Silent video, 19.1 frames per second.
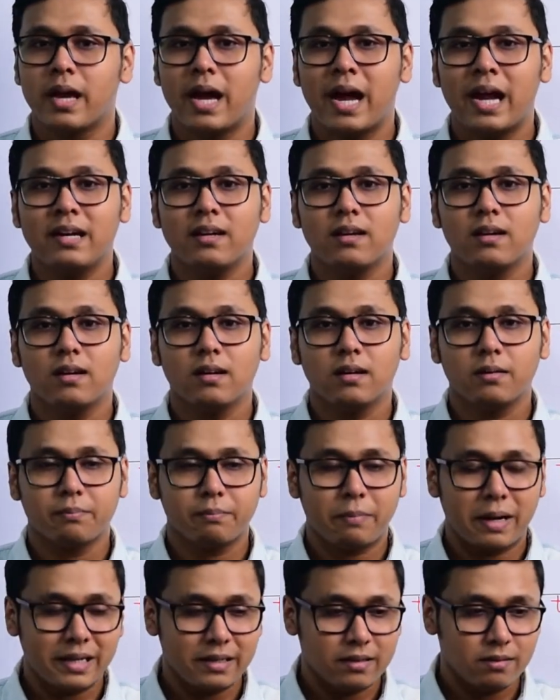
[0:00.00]
and
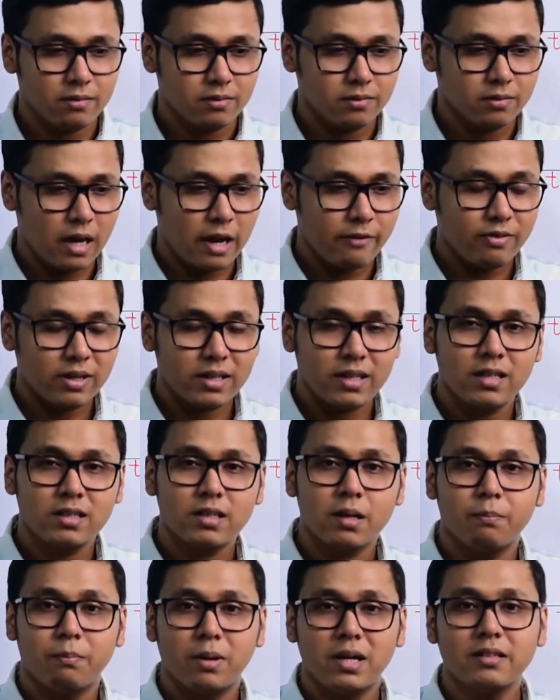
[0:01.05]
by affecting
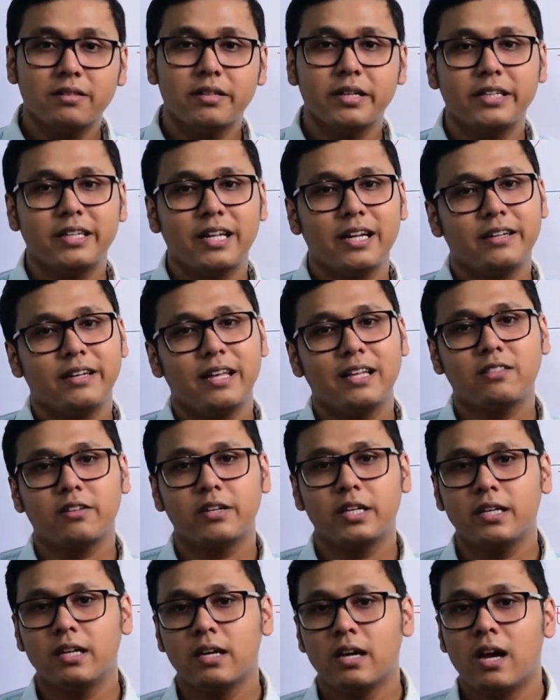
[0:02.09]
the birth rate and death
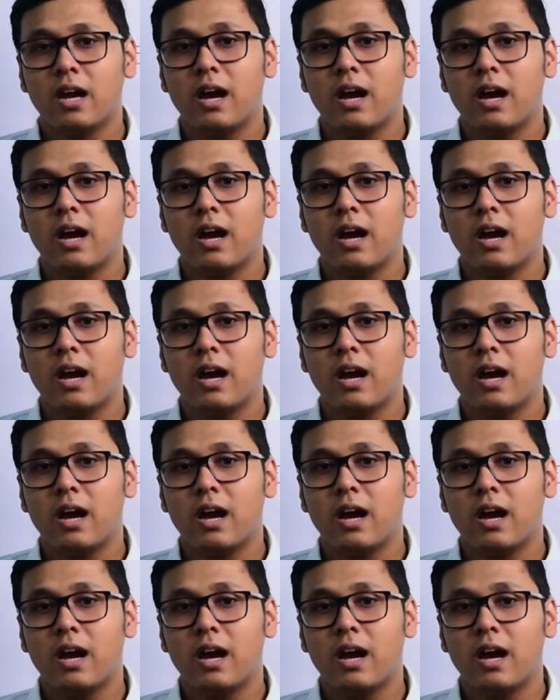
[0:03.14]
rate,